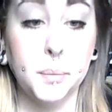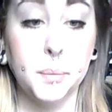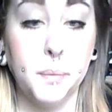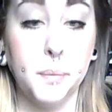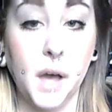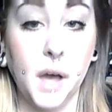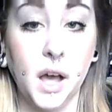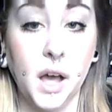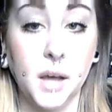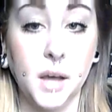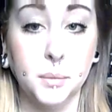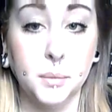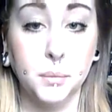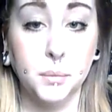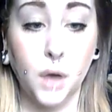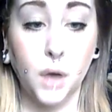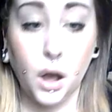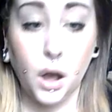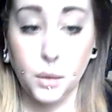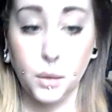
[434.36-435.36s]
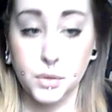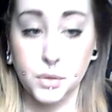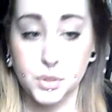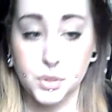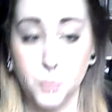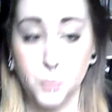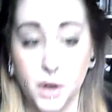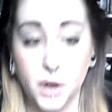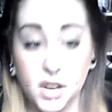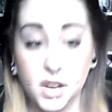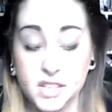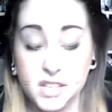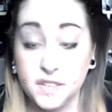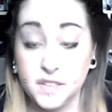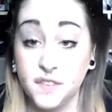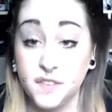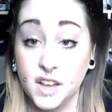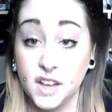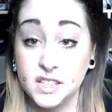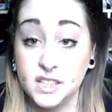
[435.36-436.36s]
But when I did
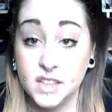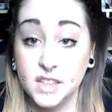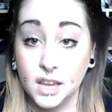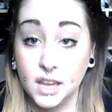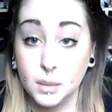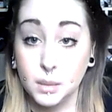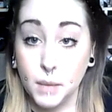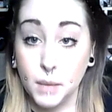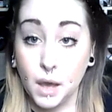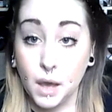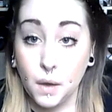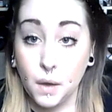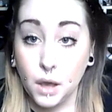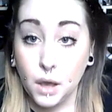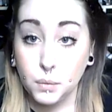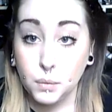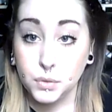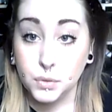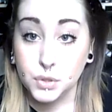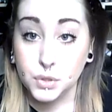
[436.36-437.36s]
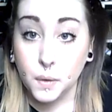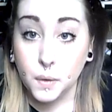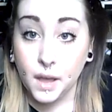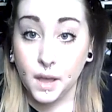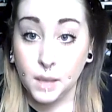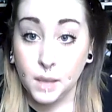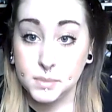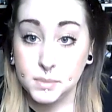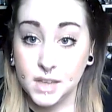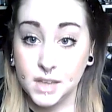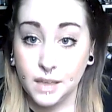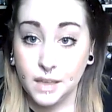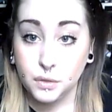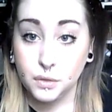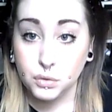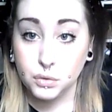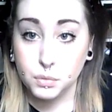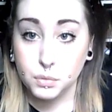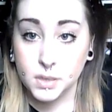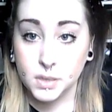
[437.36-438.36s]
first take them out, I was quite upset and
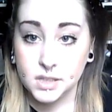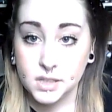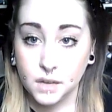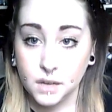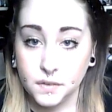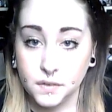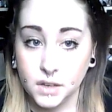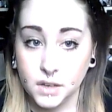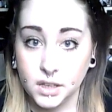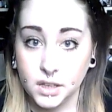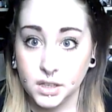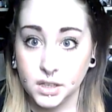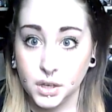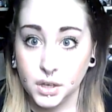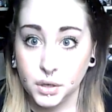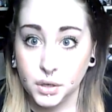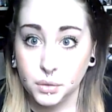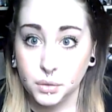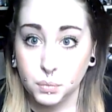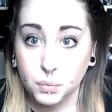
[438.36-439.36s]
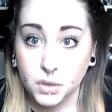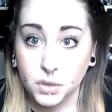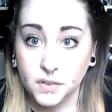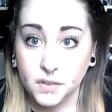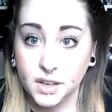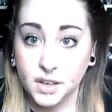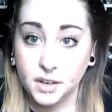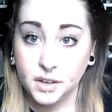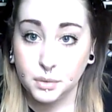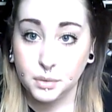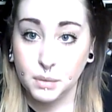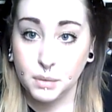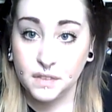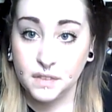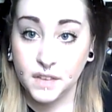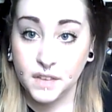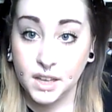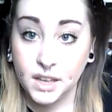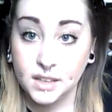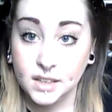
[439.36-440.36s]
thought to myself, you're like, you know, what have I done to my
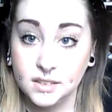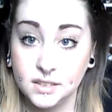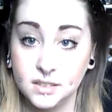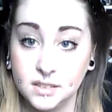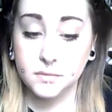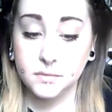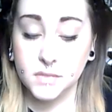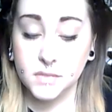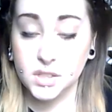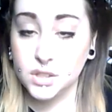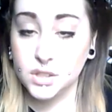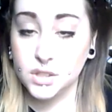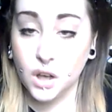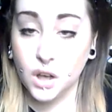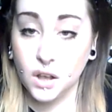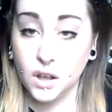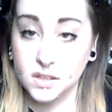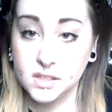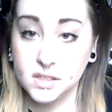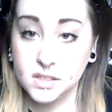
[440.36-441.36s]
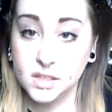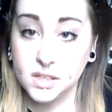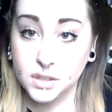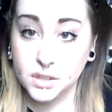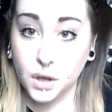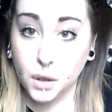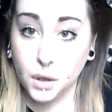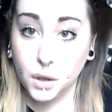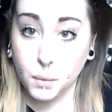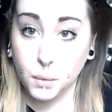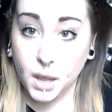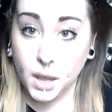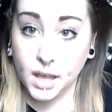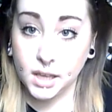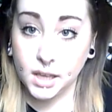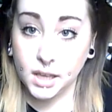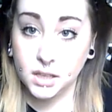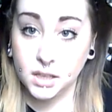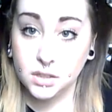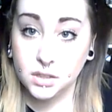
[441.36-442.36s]
face? The scars did go
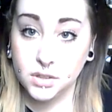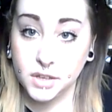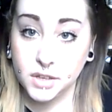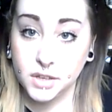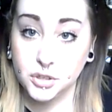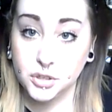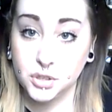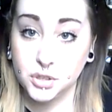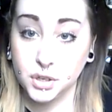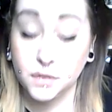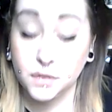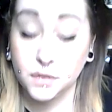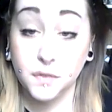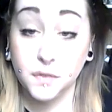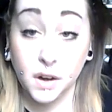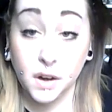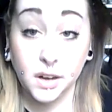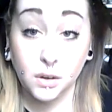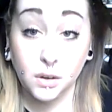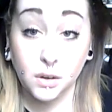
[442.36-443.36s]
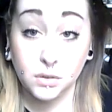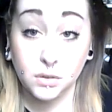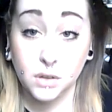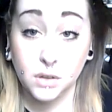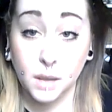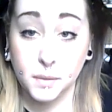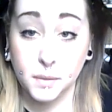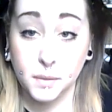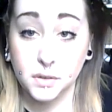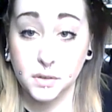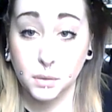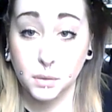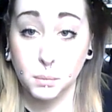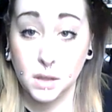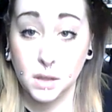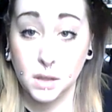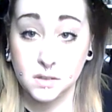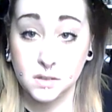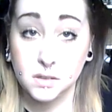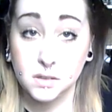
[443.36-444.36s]
away. They just took a very long time. They took
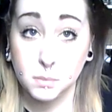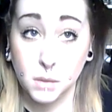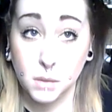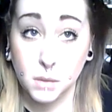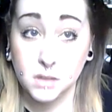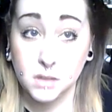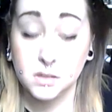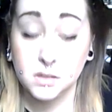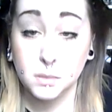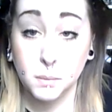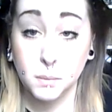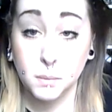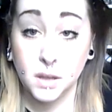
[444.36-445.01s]
months and months and